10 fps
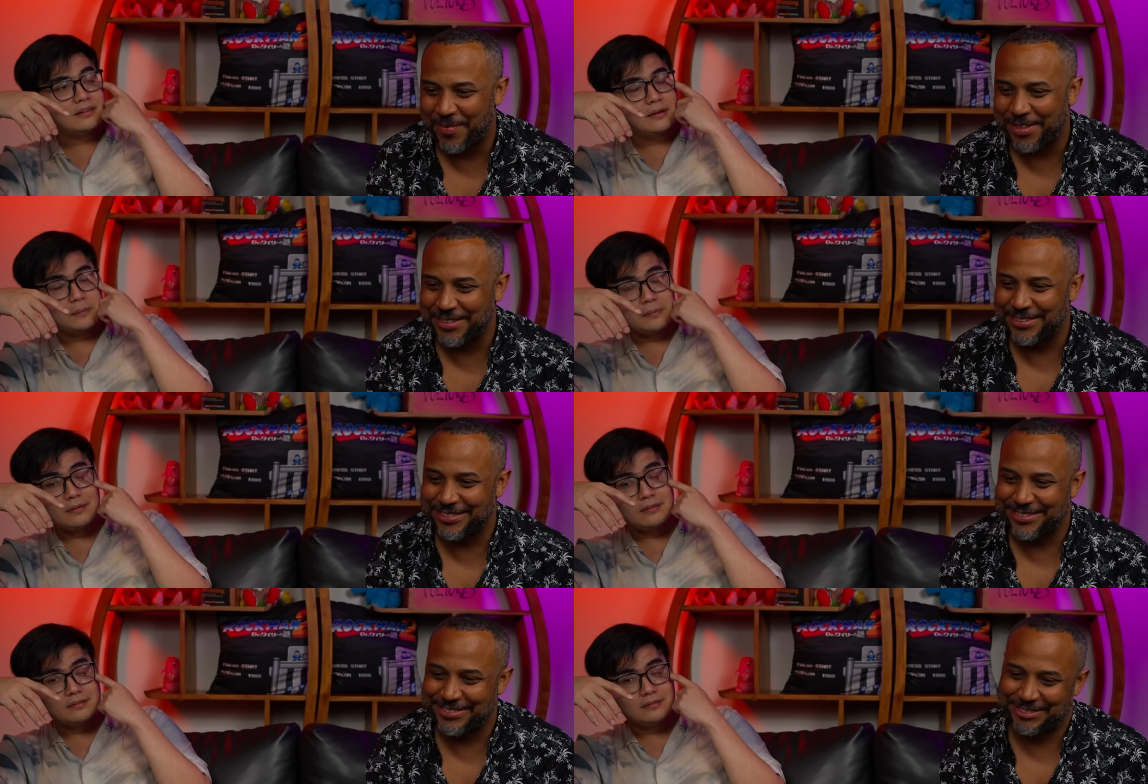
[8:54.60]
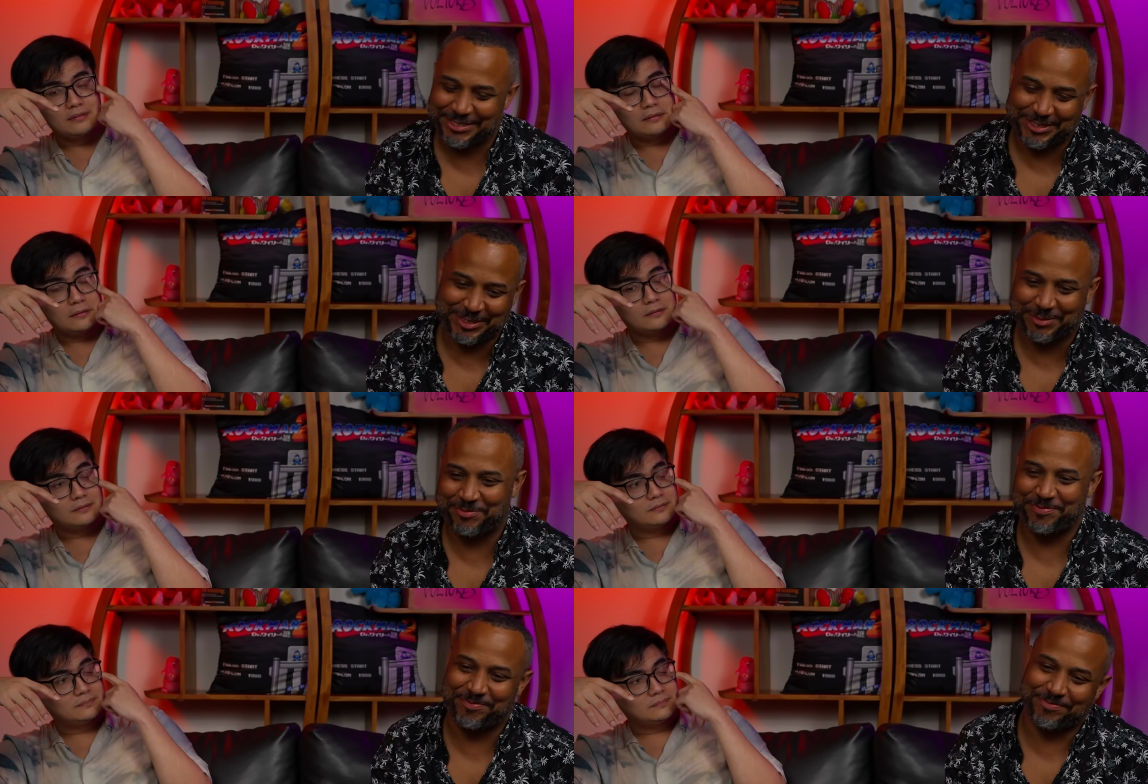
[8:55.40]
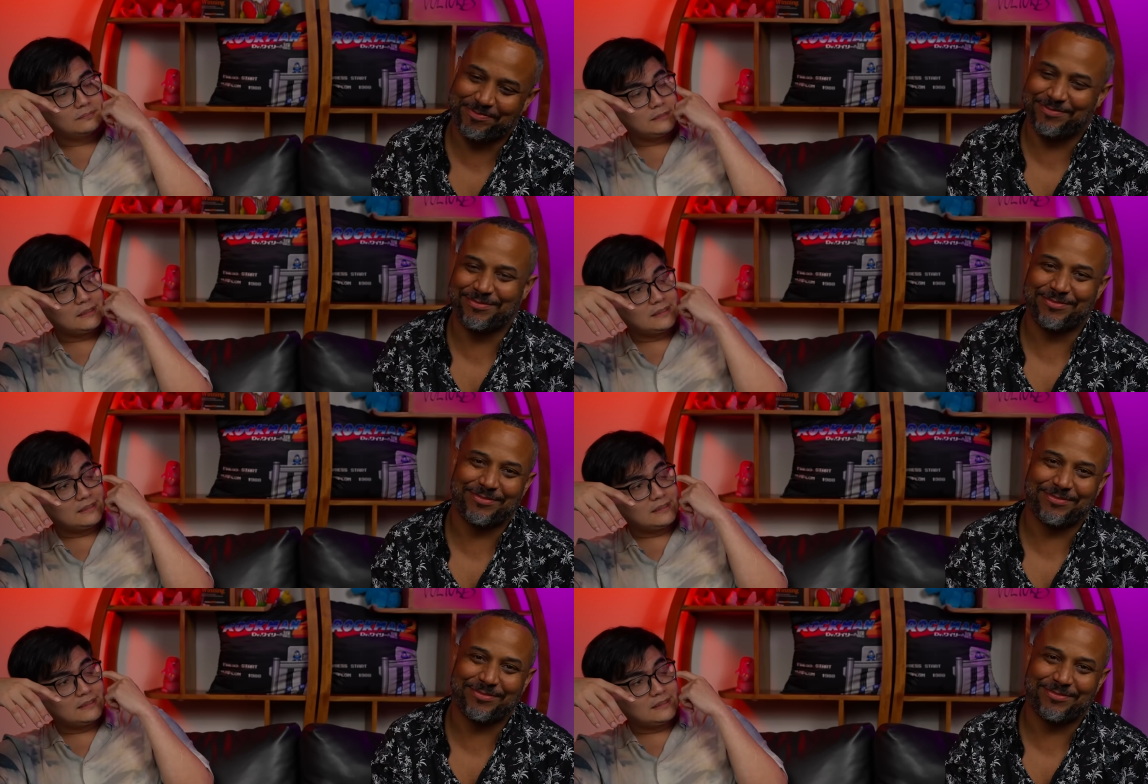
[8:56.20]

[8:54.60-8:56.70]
(silence)